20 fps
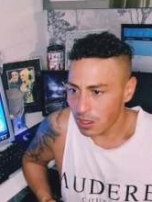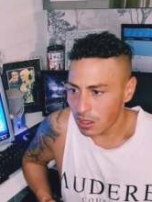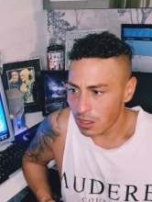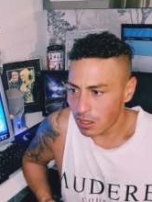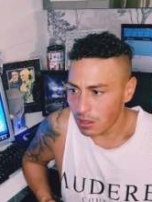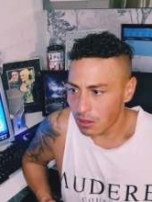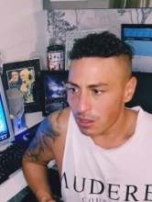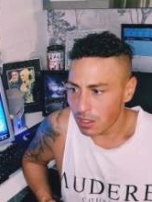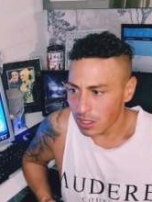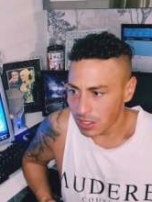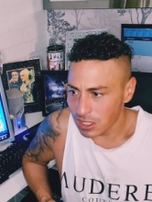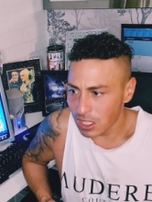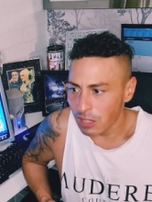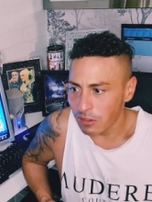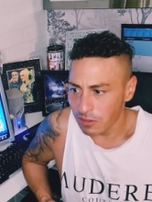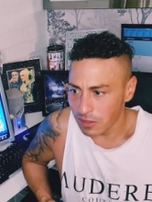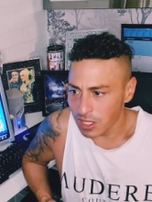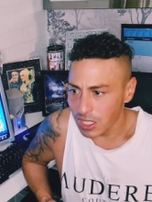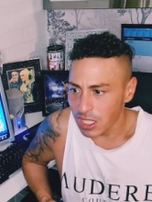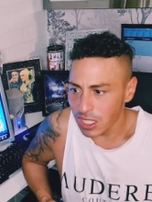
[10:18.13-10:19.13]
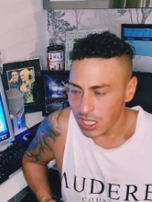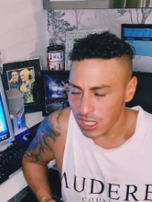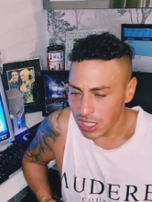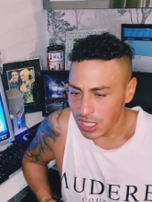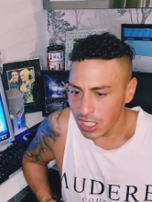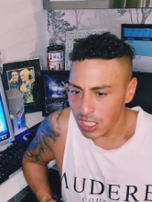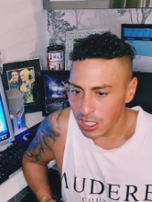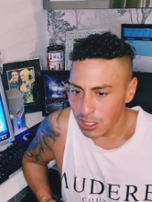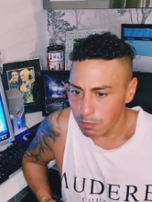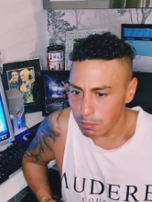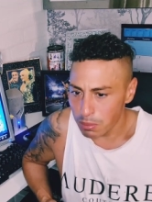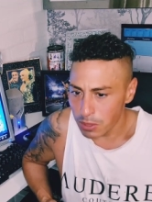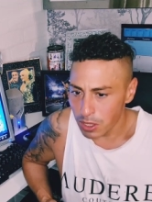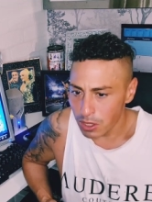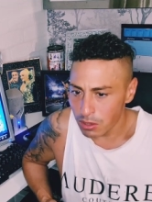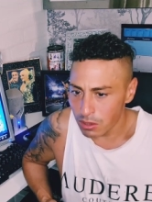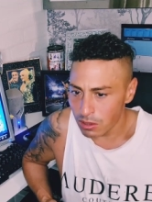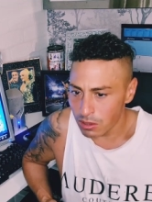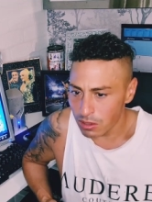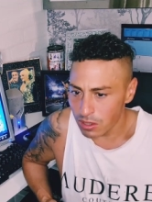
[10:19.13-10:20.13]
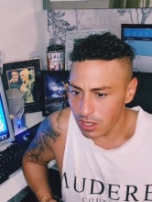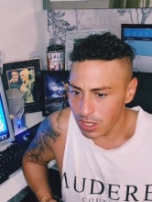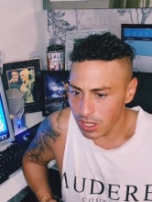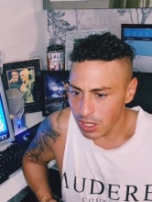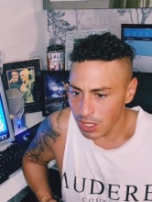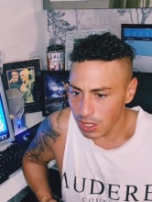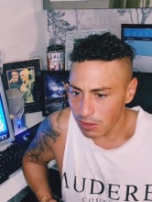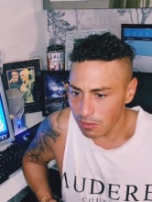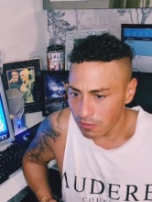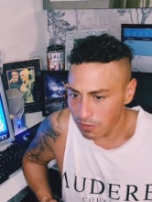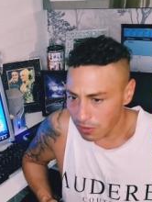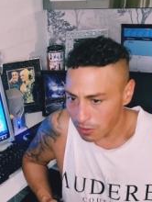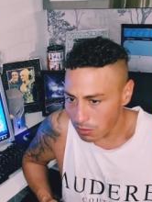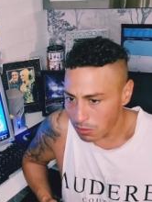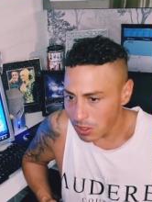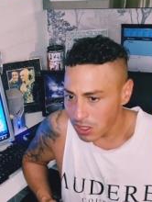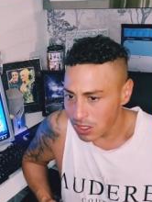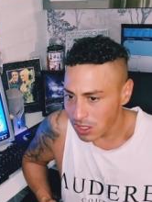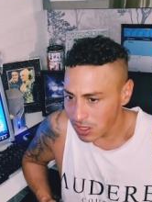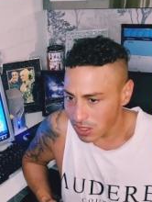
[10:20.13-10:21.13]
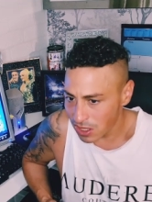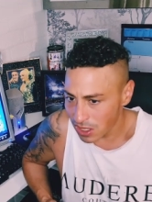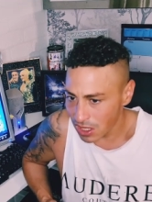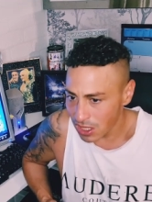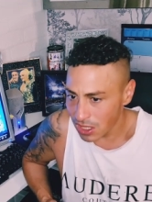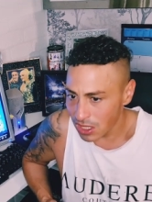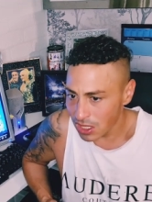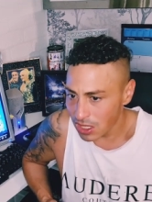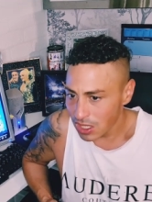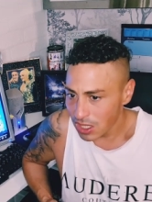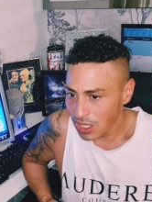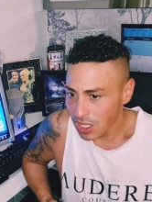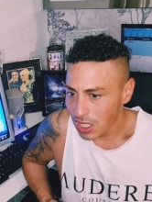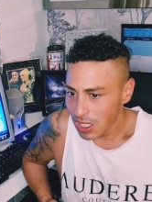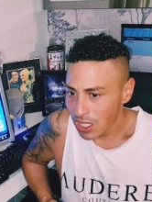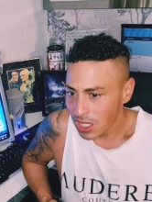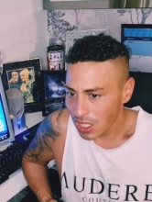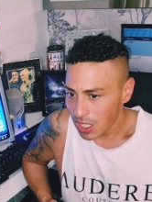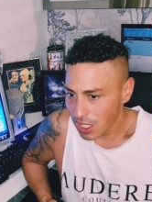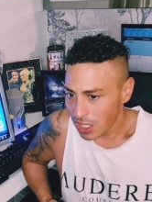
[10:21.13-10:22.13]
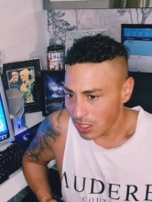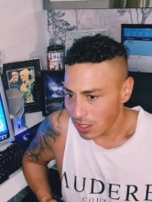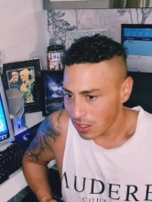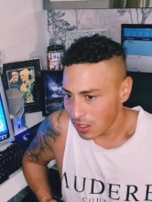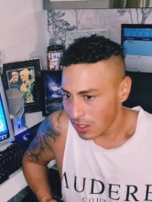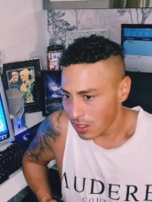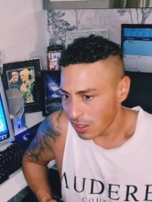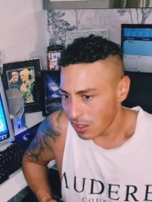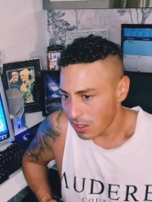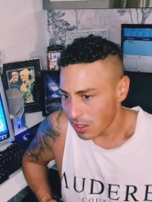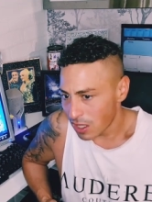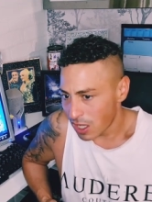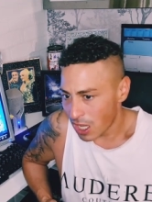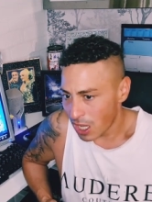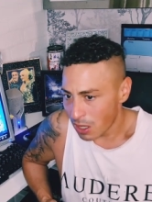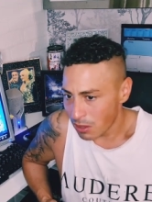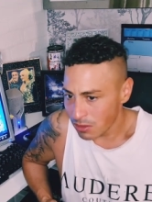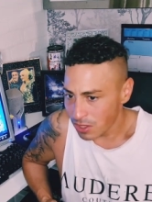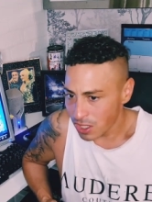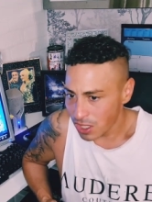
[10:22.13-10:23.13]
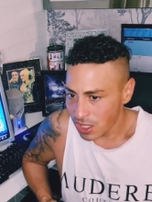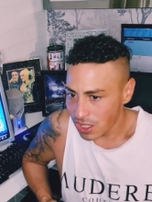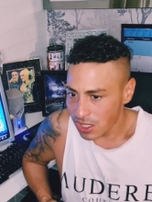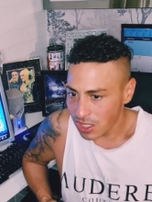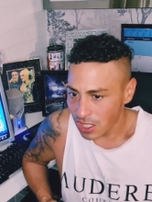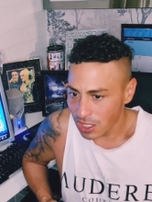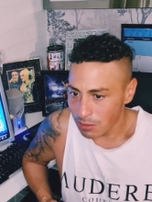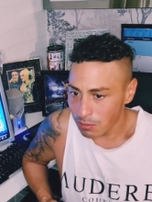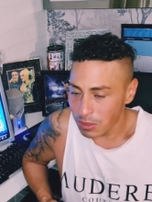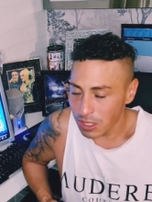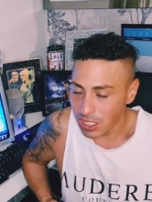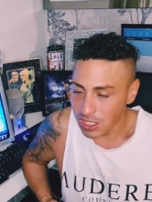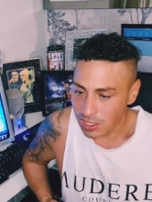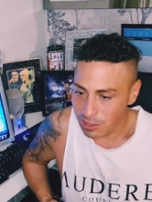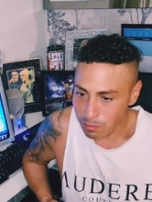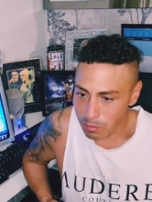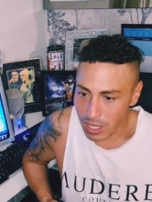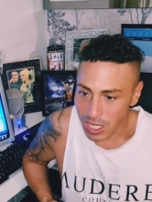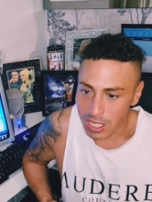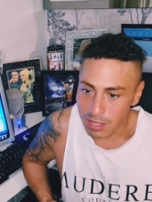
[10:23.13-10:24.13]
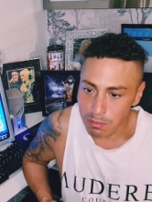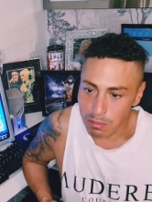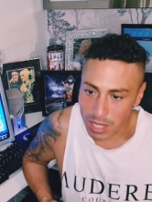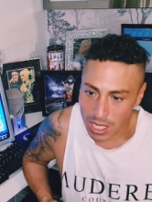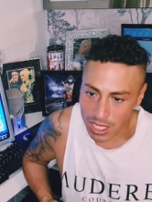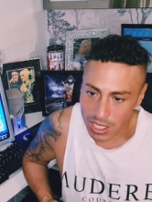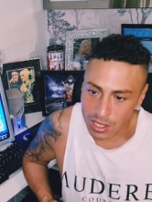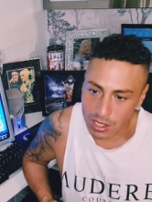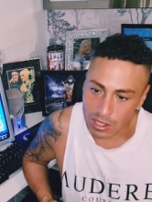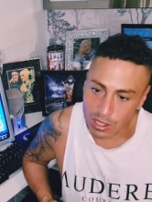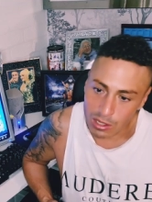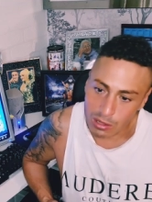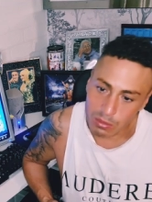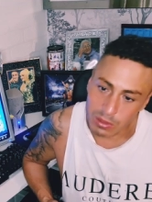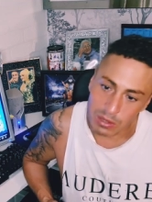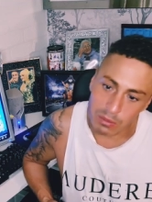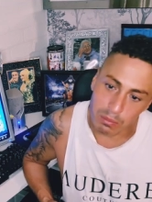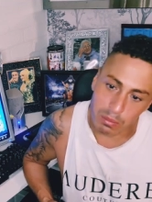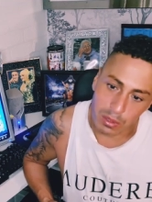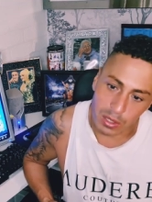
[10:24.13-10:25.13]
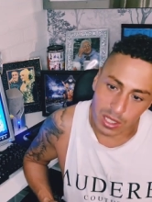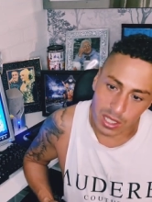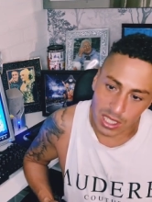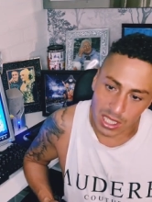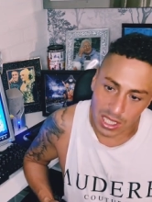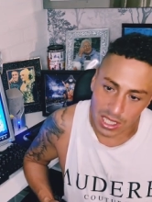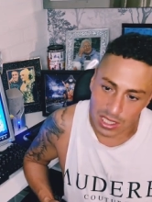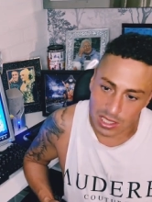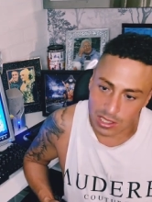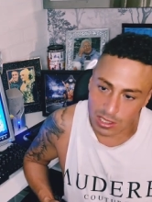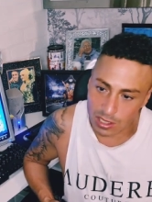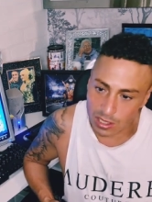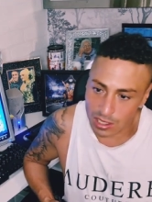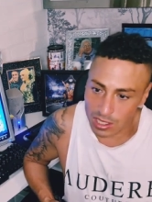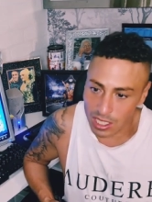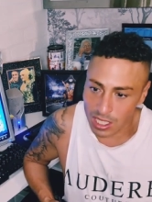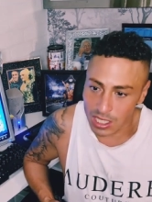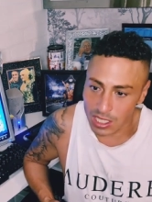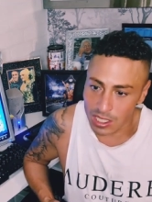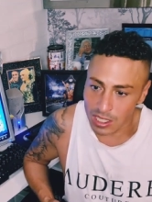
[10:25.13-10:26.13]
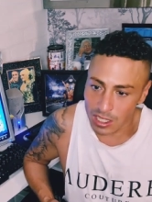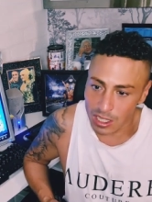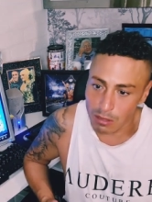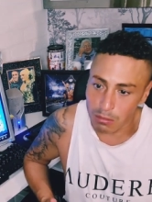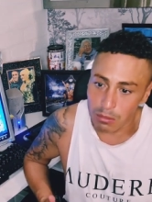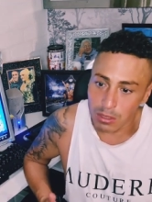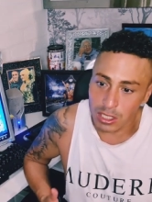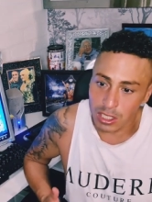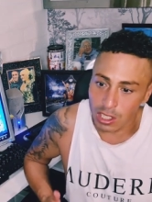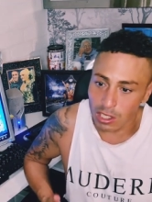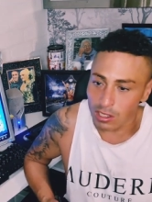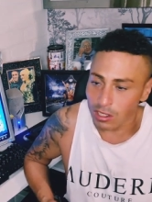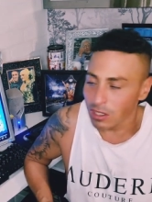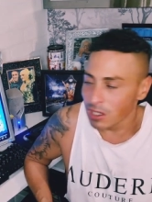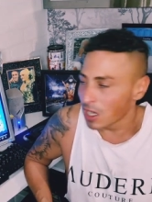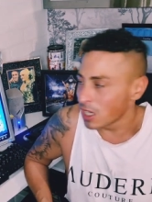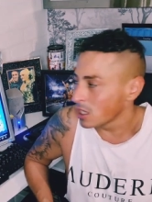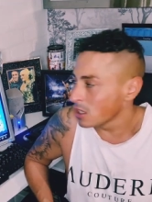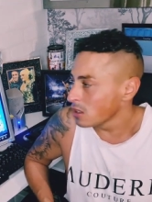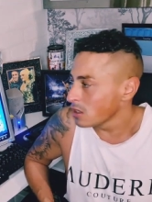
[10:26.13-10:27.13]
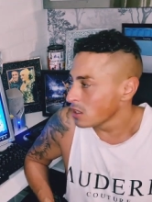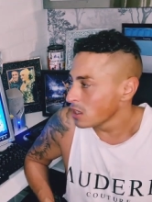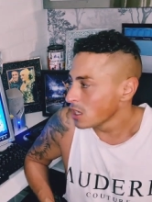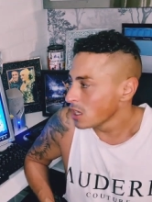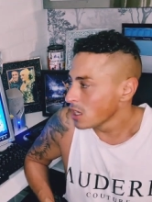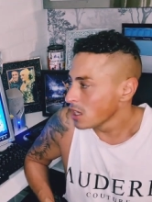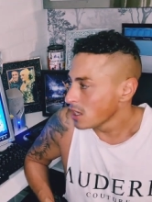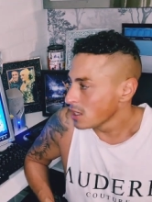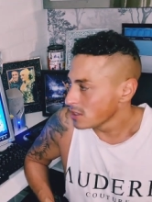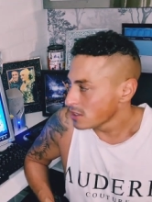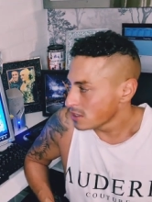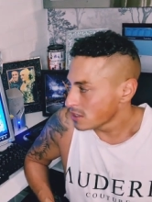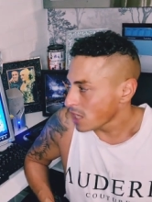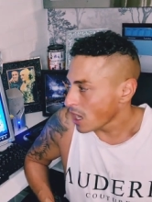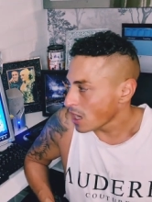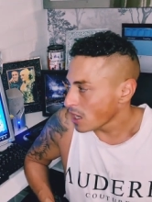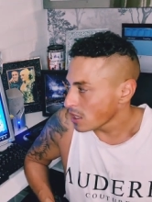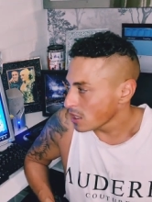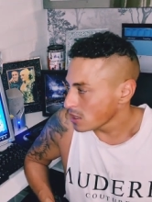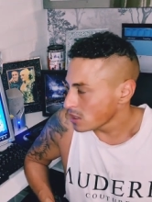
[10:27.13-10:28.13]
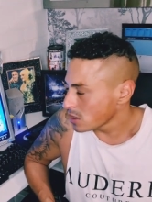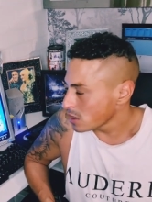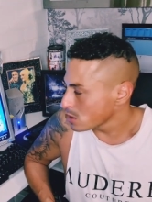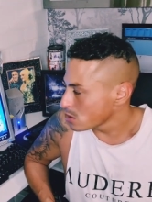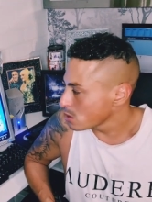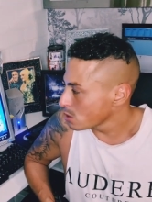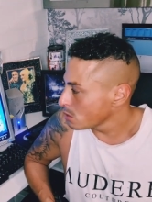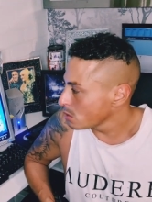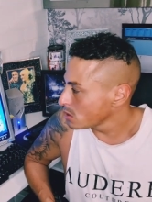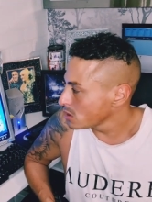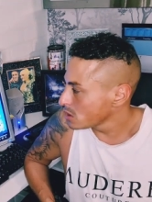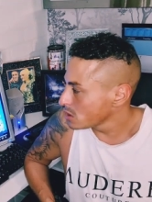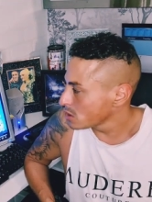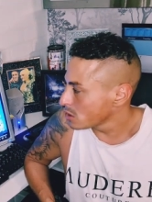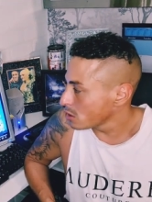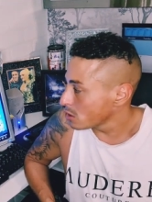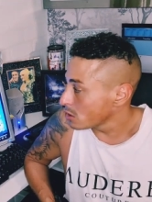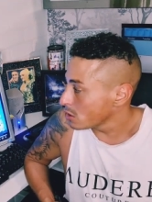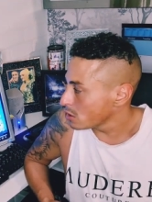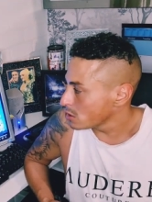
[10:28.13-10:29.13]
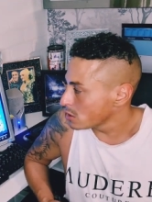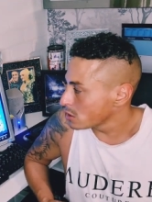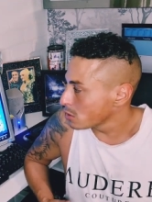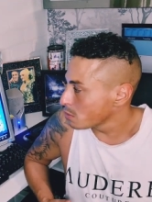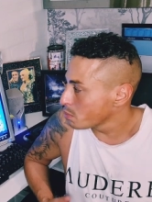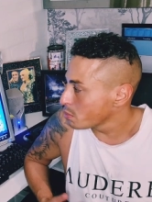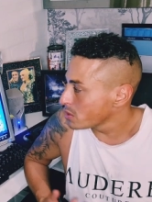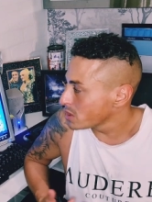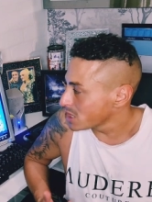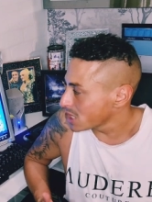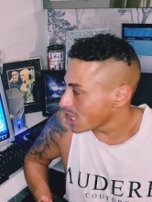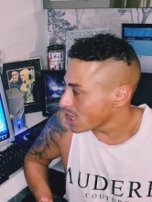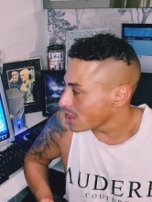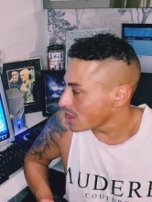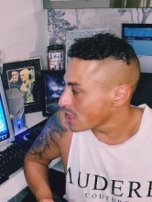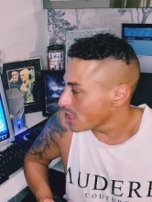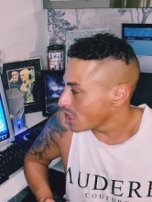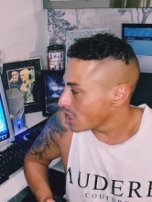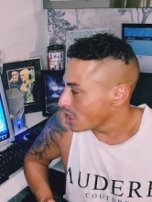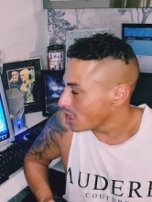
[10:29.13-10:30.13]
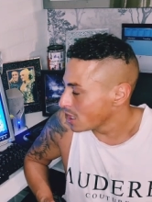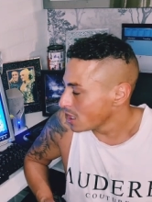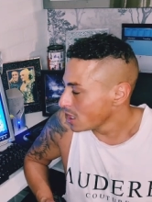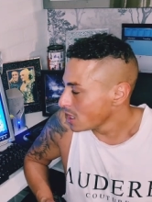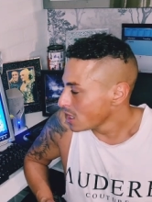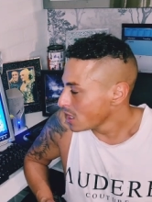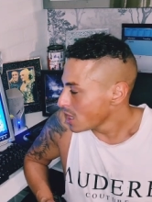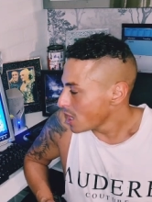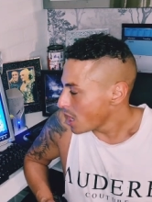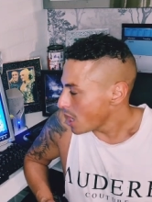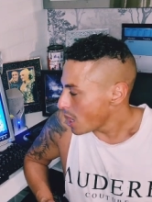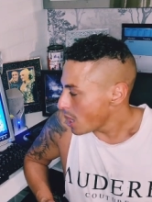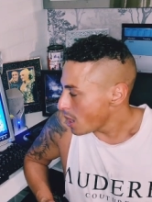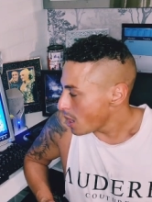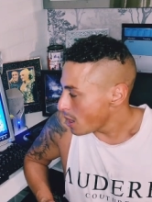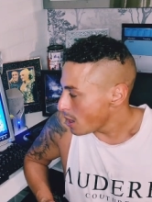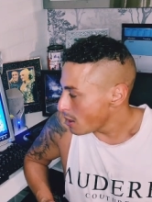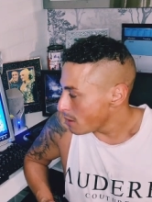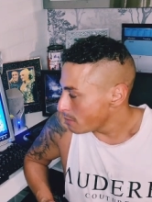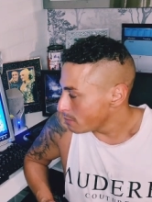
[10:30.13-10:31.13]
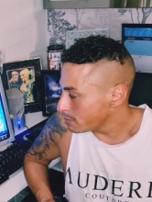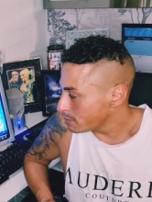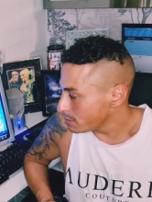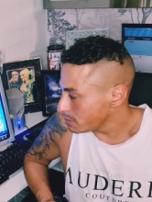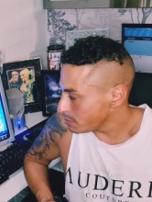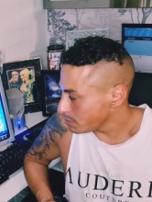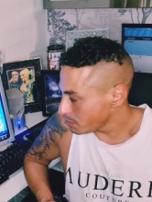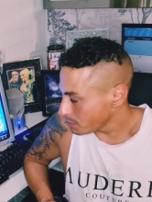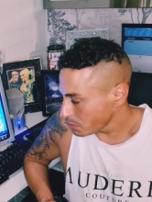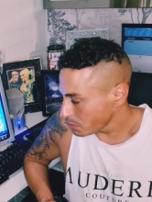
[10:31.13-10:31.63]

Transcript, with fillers: uh, definitely you can hear the Bjork influence in in how she's kind of been inspired by her and putting that into like a Madonna kind of stylistic choice to to present that. Um,